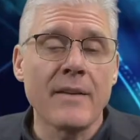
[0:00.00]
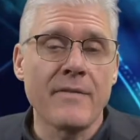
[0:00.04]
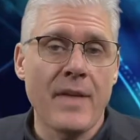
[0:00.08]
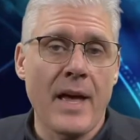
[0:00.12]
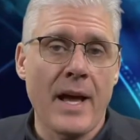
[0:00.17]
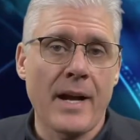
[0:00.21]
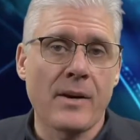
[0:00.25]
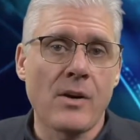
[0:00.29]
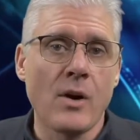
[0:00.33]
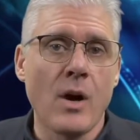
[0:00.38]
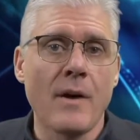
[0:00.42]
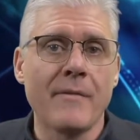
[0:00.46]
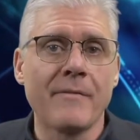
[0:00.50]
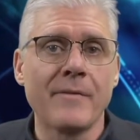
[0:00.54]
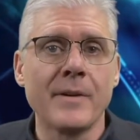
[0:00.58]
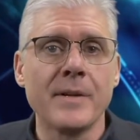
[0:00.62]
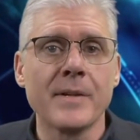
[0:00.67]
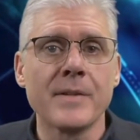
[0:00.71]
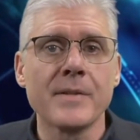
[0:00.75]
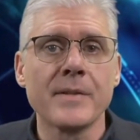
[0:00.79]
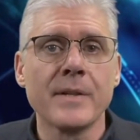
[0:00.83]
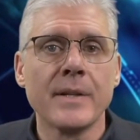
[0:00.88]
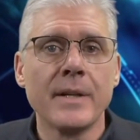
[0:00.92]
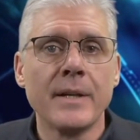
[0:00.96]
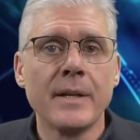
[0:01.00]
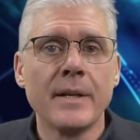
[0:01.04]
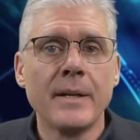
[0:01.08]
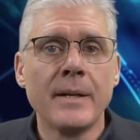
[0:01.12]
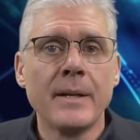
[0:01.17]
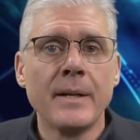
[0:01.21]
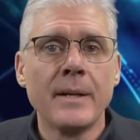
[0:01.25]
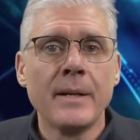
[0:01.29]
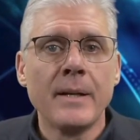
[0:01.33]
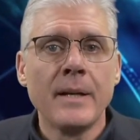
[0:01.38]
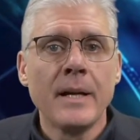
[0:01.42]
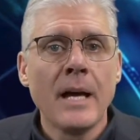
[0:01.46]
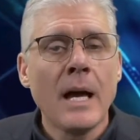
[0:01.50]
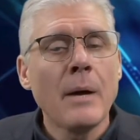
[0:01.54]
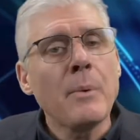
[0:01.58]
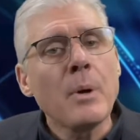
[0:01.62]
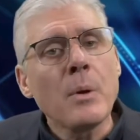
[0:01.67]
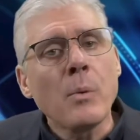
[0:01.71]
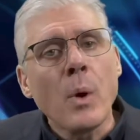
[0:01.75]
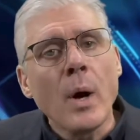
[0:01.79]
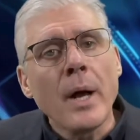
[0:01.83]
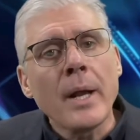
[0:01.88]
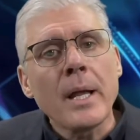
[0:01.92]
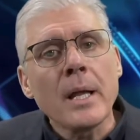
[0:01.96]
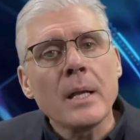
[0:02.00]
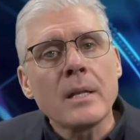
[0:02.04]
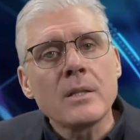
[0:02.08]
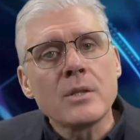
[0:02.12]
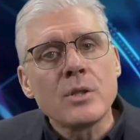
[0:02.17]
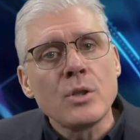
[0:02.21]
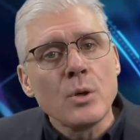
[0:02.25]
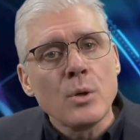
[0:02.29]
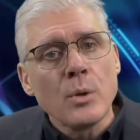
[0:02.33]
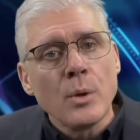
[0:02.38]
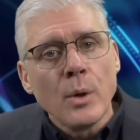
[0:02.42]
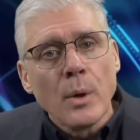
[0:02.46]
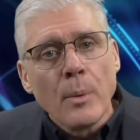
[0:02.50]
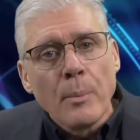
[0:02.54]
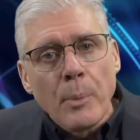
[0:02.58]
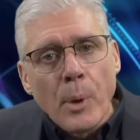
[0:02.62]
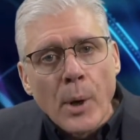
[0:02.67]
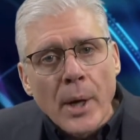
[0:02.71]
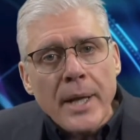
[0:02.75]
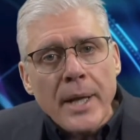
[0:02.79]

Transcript: that conference. And we wanted to put